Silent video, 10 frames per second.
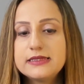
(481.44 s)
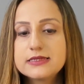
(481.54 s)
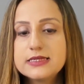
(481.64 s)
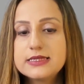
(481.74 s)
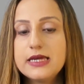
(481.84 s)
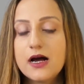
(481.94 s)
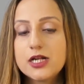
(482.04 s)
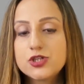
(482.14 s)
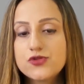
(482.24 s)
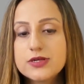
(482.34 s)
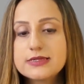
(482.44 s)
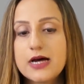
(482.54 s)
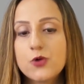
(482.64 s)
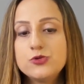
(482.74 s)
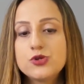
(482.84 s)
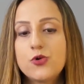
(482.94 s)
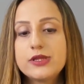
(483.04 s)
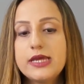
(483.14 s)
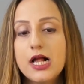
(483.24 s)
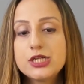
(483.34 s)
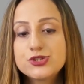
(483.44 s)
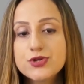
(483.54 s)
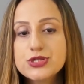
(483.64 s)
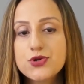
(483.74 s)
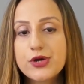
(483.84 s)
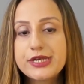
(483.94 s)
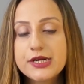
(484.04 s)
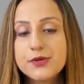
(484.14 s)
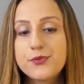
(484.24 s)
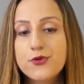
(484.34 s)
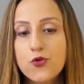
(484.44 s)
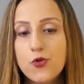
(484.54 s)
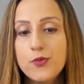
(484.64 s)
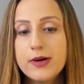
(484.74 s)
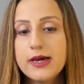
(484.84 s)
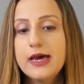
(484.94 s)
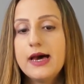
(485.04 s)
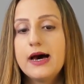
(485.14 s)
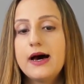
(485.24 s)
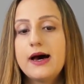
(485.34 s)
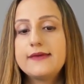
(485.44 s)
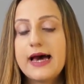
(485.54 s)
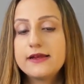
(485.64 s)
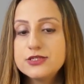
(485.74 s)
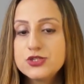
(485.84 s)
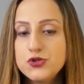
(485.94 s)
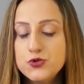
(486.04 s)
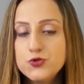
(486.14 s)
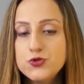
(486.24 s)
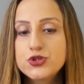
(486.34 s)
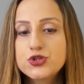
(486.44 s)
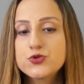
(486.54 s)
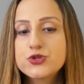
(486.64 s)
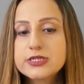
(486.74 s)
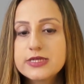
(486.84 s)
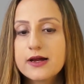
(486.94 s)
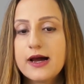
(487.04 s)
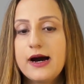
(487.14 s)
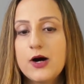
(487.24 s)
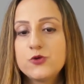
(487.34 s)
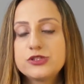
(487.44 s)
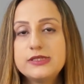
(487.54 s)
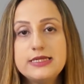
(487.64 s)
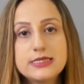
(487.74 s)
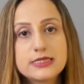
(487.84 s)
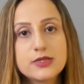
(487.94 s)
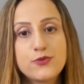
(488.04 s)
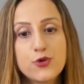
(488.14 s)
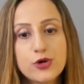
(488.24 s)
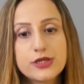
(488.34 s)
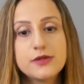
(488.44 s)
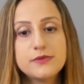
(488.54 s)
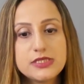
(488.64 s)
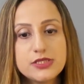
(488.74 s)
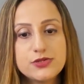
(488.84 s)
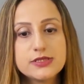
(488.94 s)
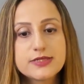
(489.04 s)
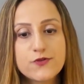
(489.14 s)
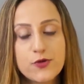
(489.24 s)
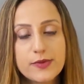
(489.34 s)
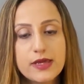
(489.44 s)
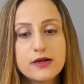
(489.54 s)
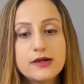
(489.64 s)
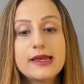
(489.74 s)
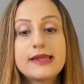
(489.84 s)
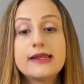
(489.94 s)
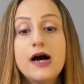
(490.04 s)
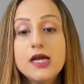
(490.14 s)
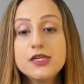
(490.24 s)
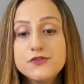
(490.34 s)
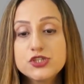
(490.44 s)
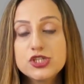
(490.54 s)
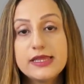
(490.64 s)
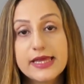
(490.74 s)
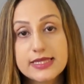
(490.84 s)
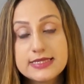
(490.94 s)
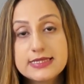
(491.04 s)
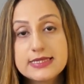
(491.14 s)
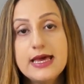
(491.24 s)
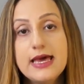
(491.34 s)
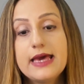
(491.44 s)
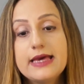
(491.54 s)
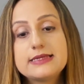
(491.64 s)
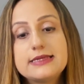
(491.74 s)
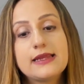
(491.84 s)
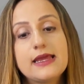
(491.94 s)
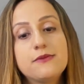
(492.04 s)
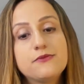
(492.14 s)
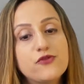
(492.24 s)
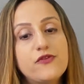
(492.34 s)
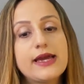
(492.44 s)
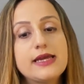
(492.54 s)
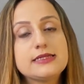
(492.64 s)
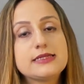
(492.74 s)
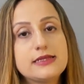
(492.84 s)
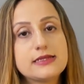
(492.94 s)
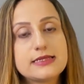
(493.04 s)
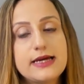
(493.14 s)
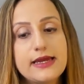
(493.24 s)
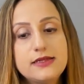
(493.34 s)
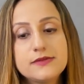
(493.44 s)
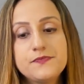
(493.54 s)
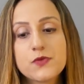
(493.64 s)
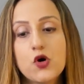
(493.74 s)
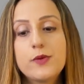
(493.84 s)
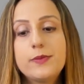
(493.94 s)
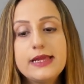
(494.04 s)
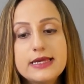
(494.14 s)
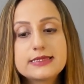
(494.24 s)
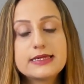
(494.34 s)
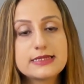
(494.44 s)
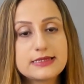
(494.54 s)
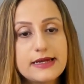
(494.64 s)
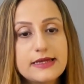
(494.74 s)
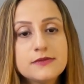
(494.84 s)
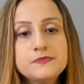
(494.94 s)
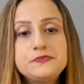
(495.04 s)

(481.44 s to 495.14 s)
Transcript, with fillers: this is the ultrasound or the ultrasonic probe uh, that is used to suck out these broken materials from here and an artificial lens is then improvised inside or placed inside